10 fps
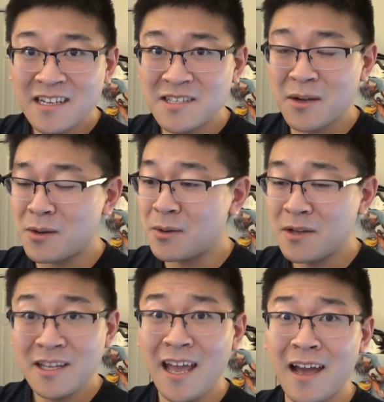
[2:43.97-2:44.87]

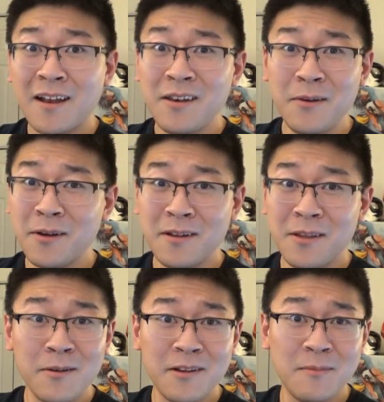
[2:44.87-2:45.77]
So yeah, don't go to
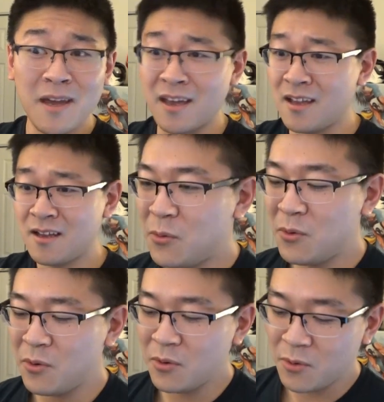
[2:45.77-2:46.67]
eBay.
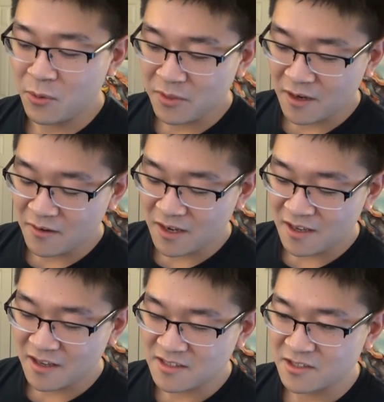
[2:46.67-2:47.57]
Woo! There it
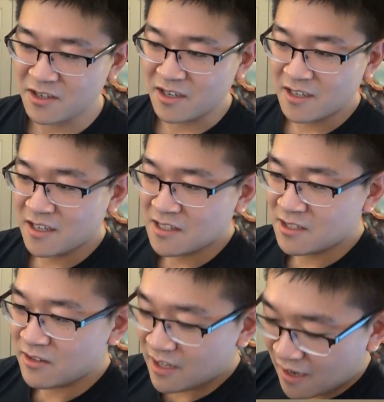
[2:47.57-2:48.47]
is, and look, it's
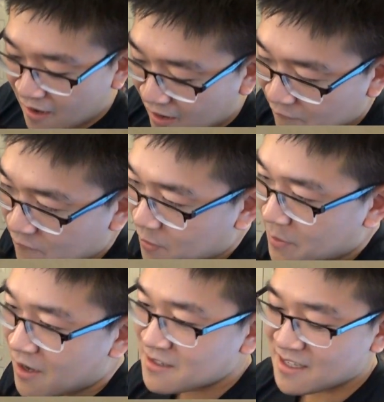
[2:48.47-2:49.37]
literally half the
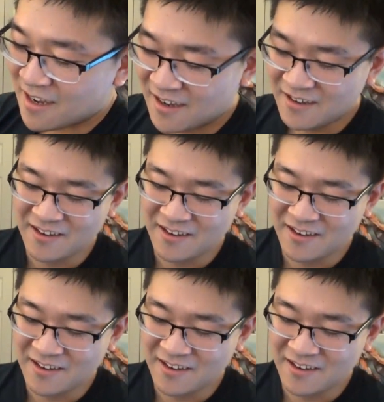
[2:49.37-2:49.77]
box now.